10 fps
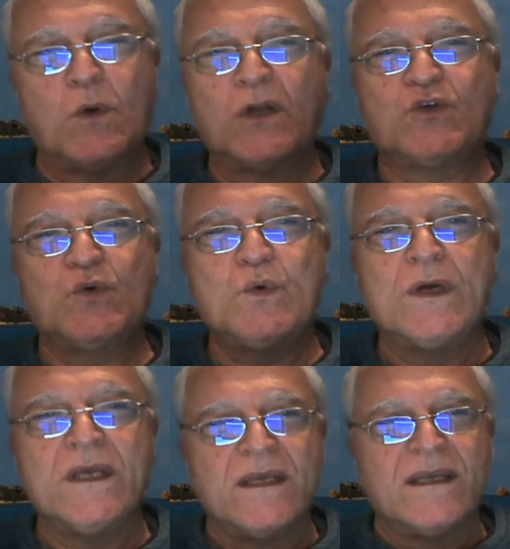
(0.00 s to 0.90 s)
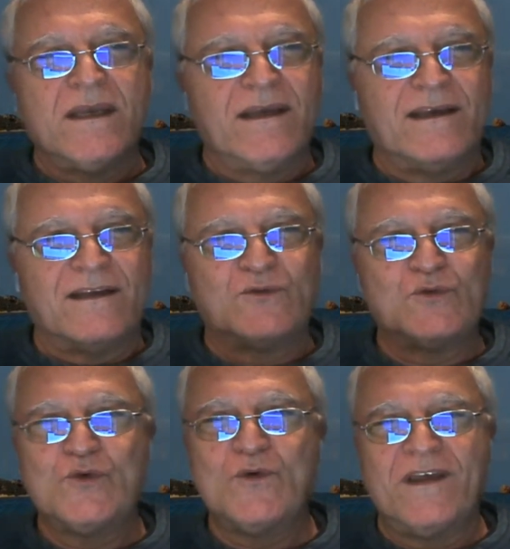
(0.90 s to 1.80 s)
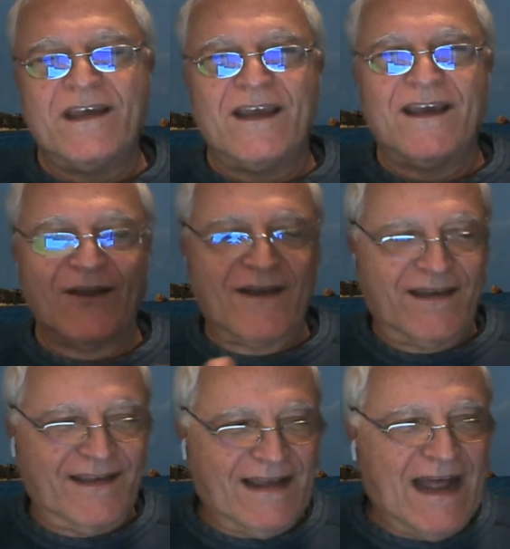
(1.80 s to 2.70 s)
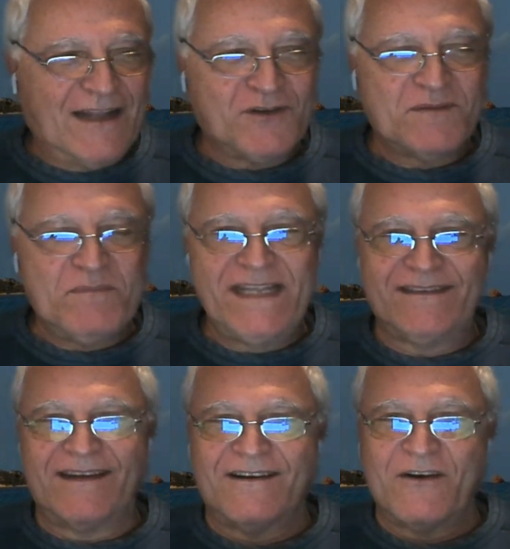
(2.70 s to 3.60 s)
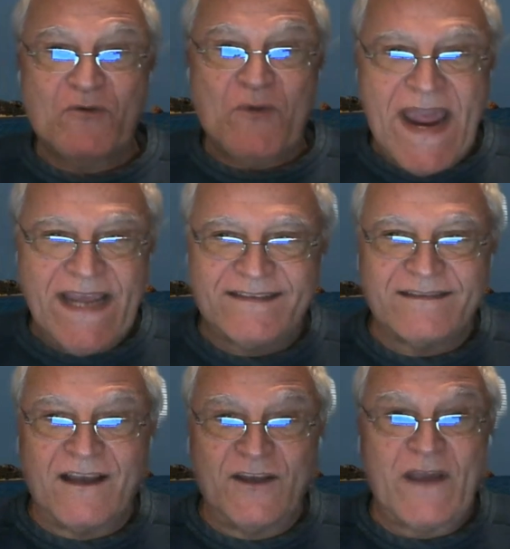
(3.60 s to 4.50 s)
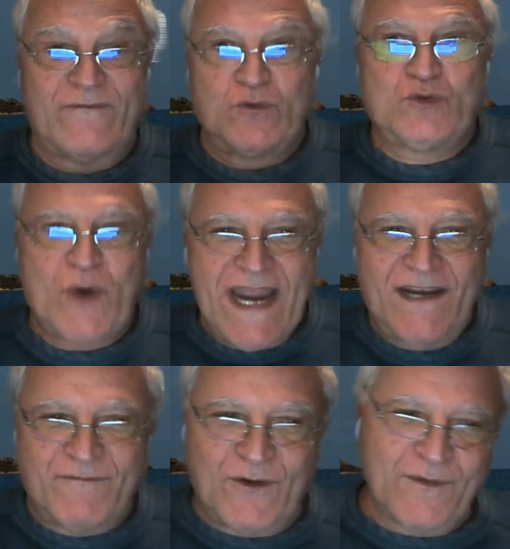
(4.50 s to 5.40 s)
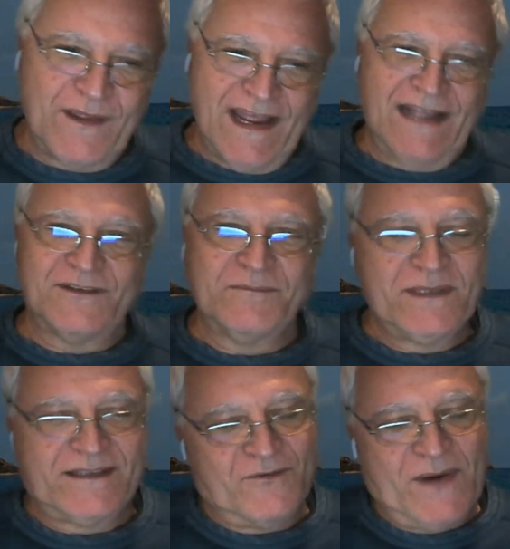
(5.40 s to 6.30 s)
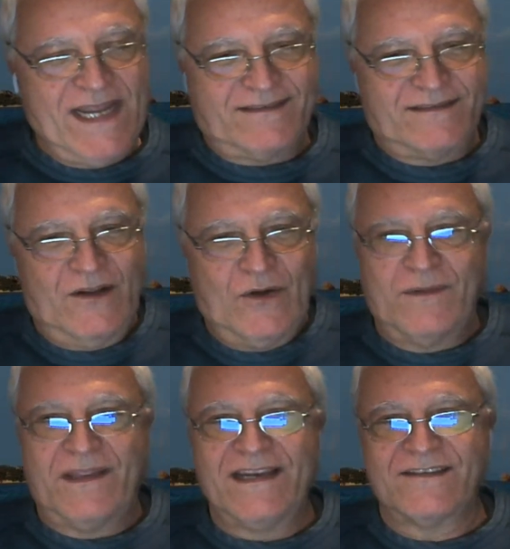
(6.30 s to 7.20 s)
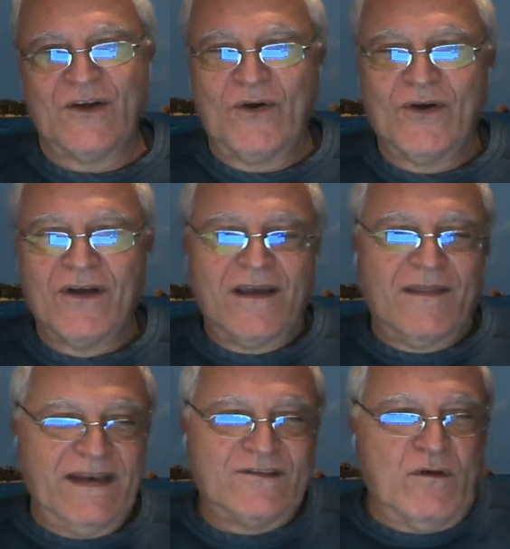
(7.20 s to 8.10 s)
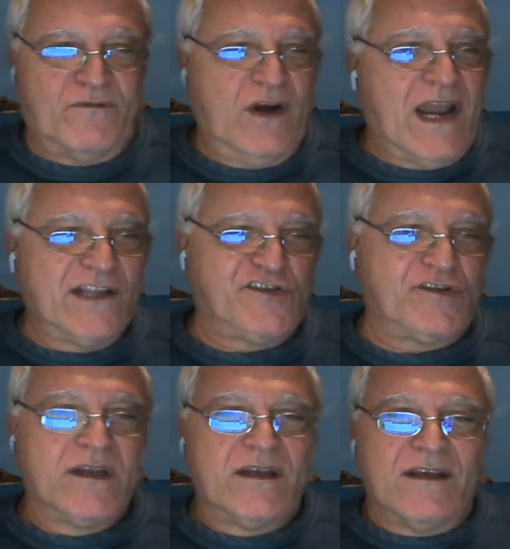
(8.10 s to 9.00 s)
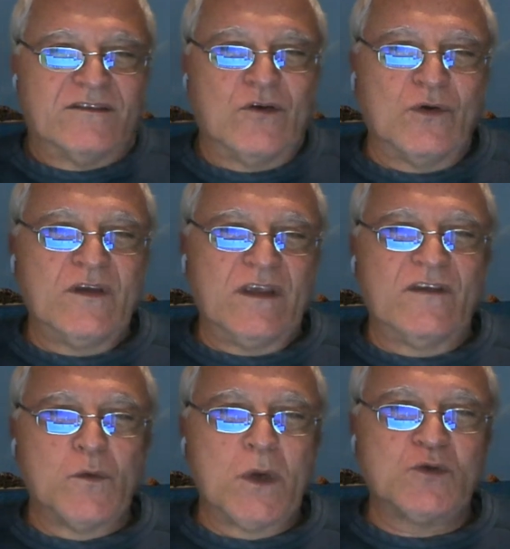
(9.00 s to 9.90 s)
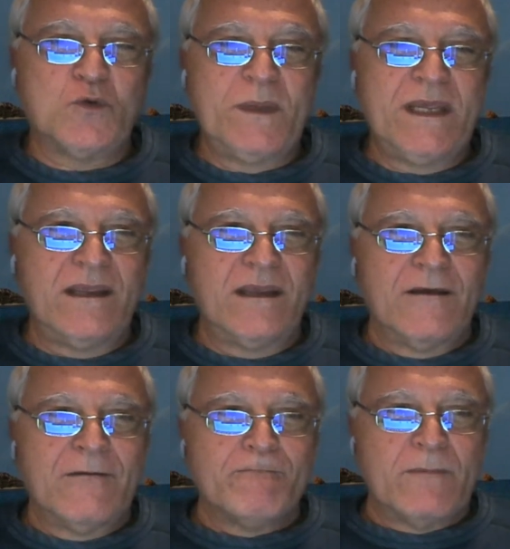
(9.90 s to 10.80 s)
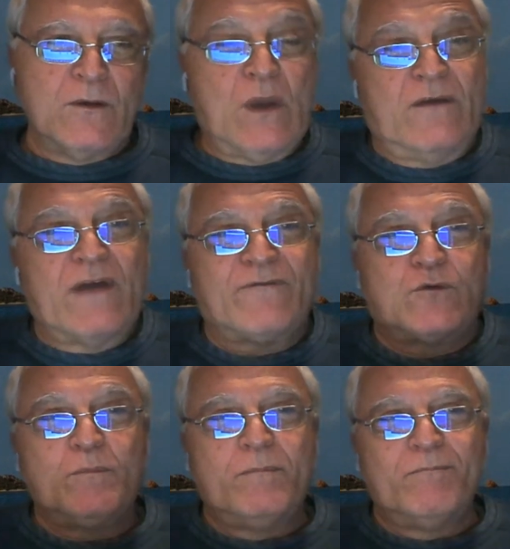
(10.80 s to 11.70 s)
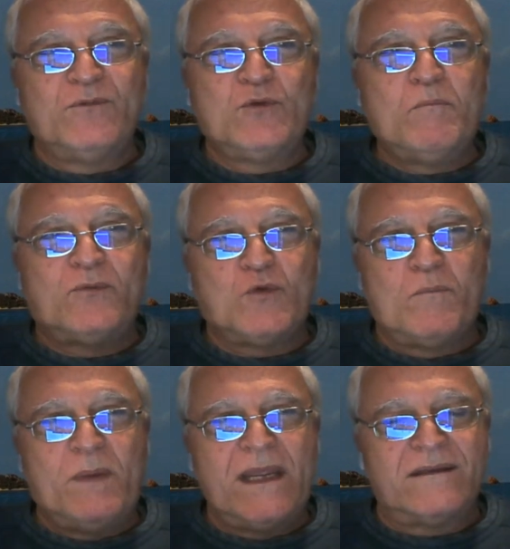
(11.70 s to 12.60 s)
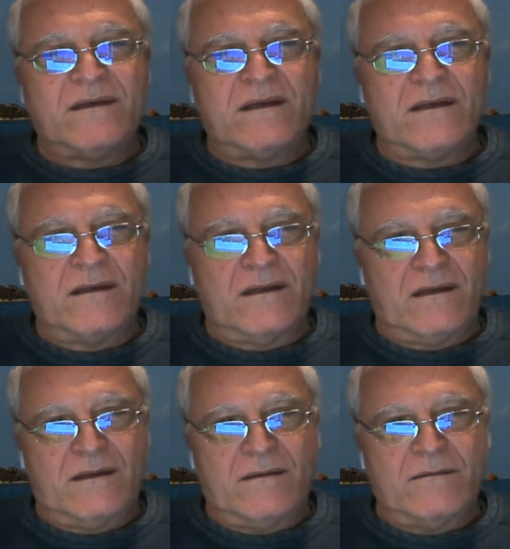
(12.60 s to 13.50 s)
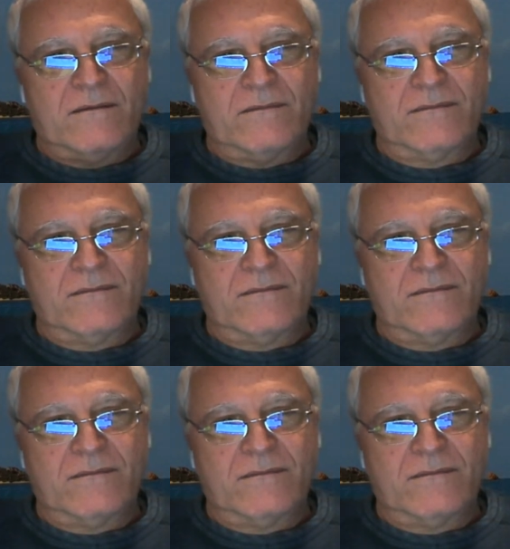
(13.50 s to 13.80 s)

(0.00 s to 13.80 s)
want to do the 100-meter race, you have to train for the 100-meter race. No, there is no free lunch. So if you want to be, you have to build a